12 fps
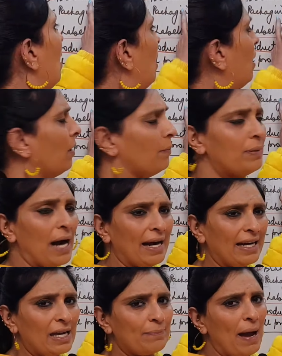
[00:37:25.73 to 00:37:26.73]

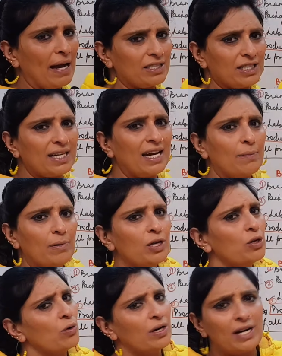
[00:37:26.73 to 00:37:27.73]
branding, packaging, labeling,
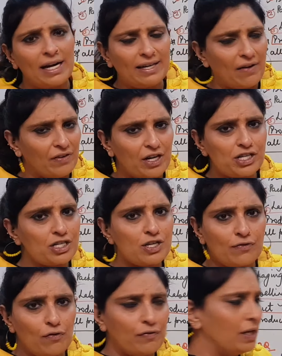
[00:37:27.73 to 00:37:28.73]
you can write definitions.
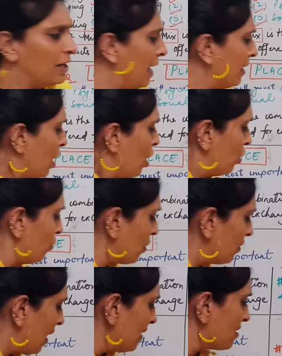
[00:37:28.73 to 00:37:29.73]
If you feel like, you
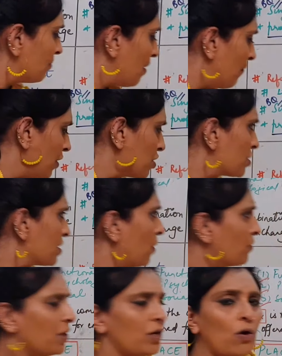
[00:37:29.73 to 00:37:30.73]
can write some definitions
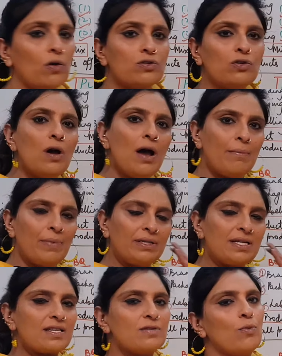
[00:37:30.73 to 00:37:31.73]
out here also, but
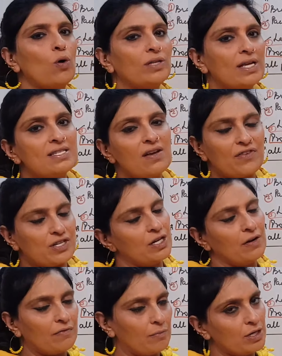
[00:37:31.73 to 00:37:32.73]
this is more than sufficient
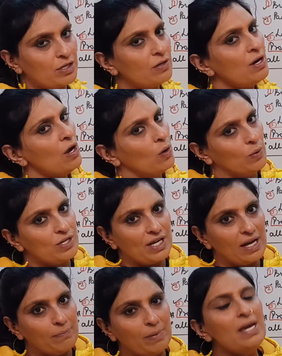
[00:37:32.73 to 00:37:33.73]
information which
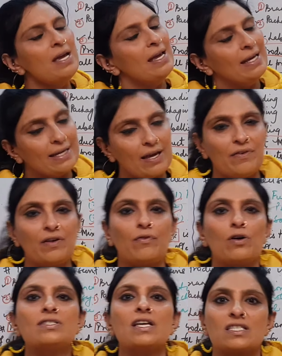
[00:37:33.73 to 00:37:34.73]
can be given
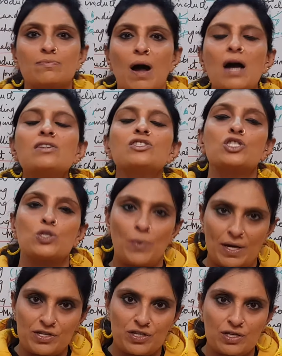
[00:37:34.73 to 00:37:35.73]
for 6 marks
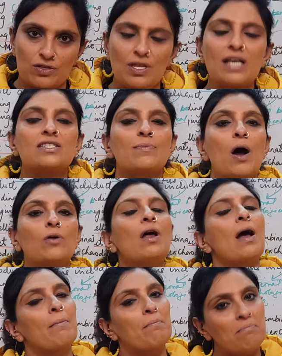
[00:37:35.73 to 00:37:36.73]
question. So that's about
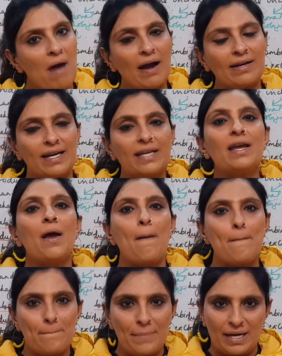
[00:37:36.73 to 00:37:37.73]
marketing
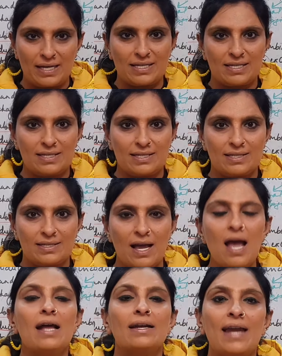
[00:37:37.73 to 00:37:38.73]
mix.
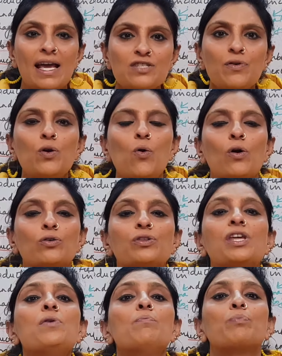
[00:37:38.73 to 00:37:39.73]
Next we go on to
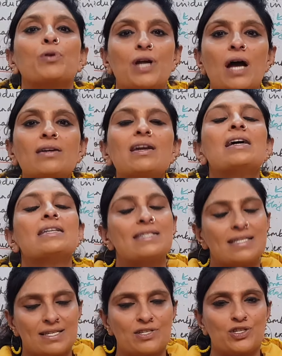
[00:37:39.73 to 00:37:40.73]
the product
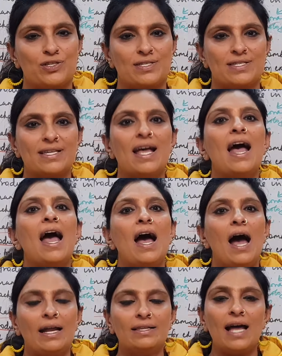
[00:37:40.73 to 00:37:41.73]
decisions,
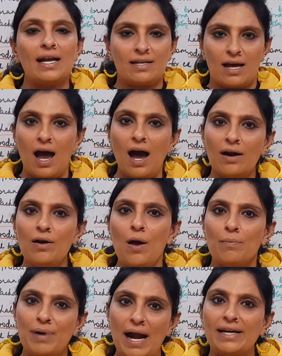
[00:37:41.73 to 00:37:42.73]
and that are
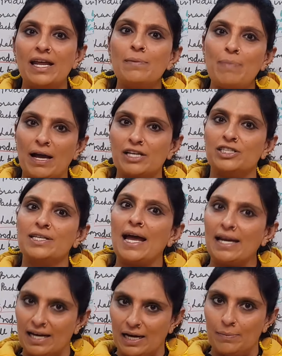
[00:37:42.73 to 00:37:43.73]
branding, packaging,
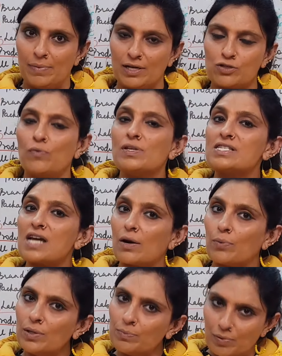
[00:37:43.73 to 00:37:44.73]
and labeling. So we'll start
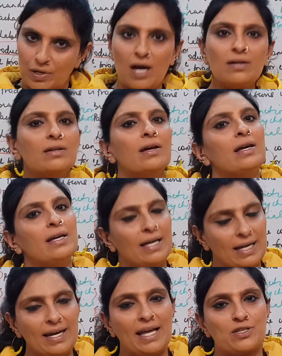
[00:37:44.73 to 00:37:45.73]
with product
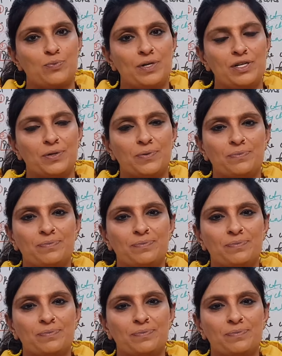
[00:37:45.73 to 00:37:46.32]
in next video.